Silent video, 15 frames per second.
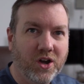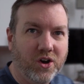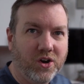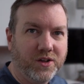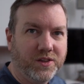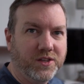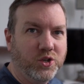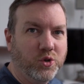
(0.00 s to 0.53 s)

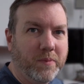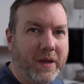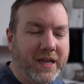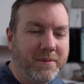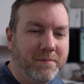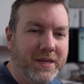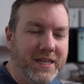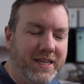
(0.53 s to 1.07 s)
On the new
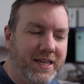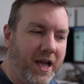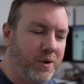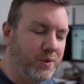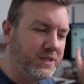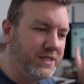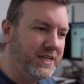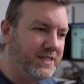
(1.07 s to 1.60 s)
Mac Mini, I
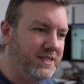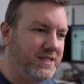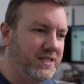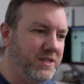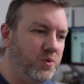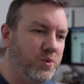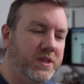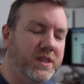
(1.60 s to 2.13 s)
was
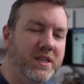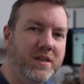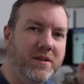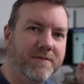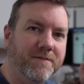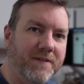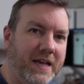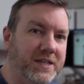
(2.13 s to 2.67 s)
testing with the
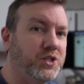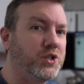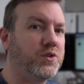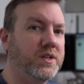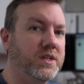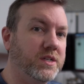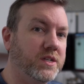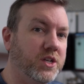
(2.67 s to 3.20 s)

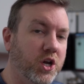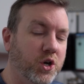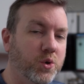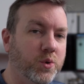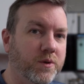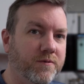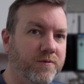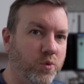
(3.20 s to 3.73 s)
faster
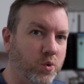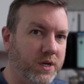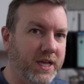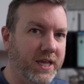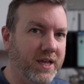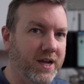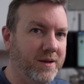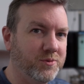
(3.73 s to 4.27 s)
encode four
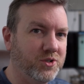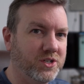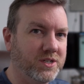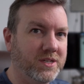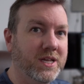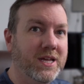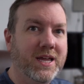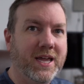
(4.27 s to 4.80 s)
K
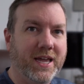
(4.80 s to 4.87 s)
option,